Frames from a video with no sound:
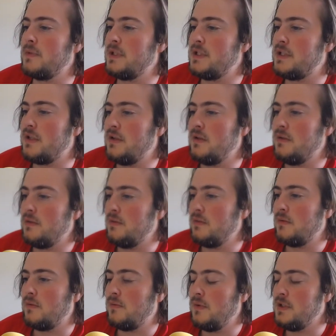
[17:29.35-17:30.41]
So
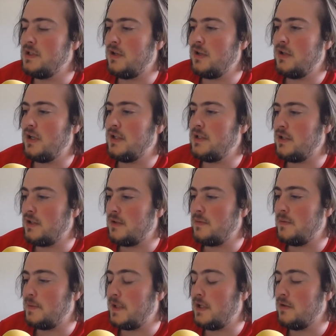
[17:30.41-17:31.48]
I talked
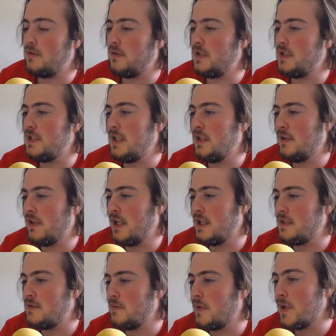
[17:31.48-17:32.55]
about Greed Shade in the
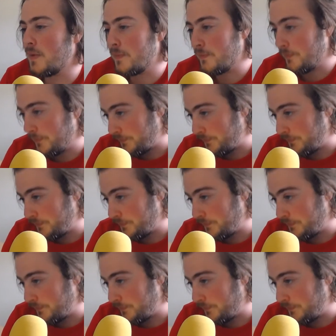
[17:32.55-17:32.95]
last one,